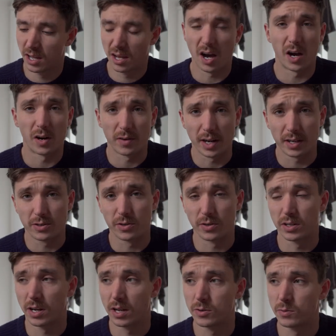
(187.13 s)
heart rate during
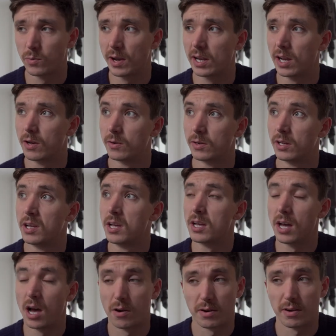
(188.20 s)
the night was way lower,
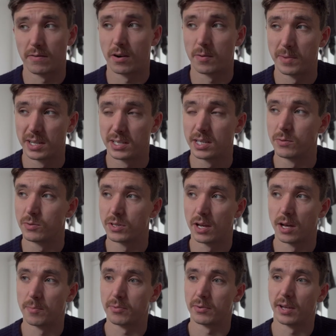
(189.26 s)
heart rate variability was
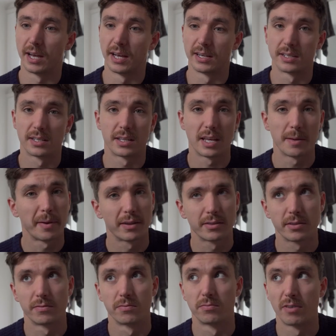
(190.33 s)
up, and the
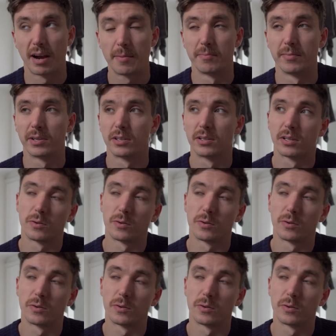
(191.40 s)
amount of REM,